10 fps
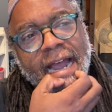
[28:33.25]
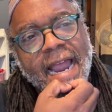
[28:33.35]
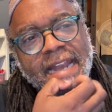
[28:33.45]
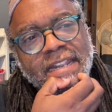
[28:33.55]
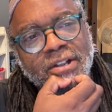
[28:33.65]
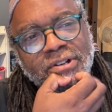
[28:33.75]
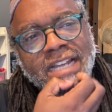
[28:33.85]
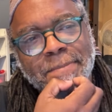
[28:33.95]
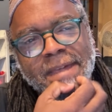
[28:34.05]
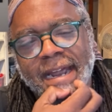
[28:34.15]
Yeah, and
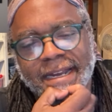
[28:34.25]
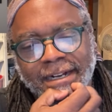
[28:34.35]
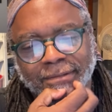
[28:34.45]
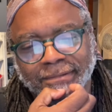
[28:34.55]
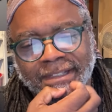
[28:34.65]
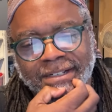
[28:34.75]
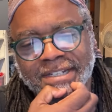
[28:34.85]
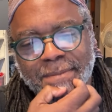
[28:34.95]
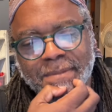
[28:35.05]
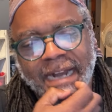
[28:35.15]
there's some that I, you know,
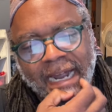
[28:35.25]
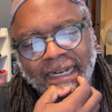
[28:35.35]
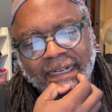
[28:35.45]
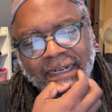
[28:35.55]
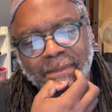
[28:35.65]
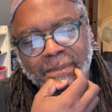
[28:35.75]
there's some that I